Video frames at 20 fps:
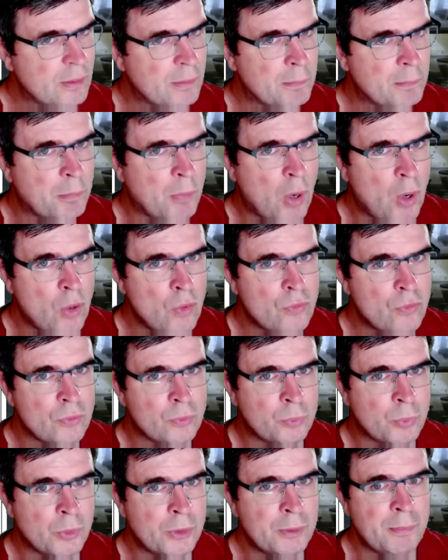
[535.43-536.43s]
both
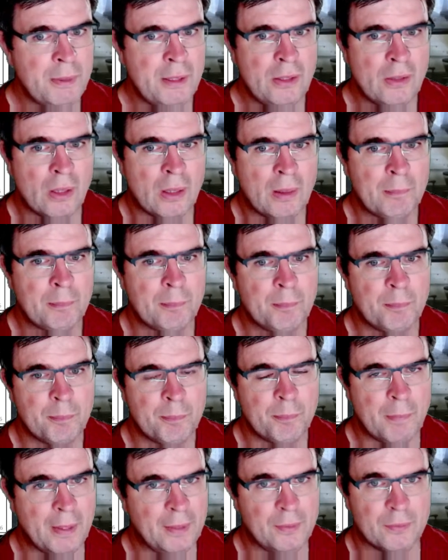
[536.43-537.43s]
would become
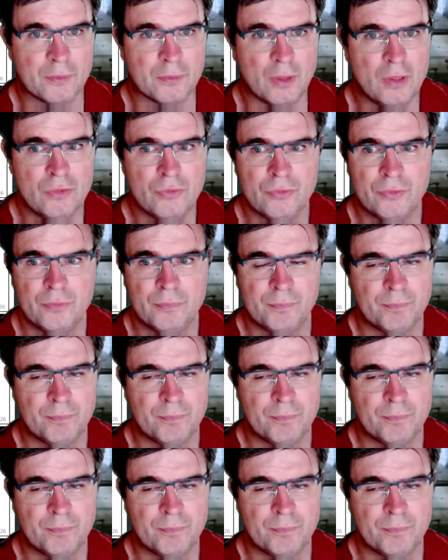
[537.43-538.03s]
better off.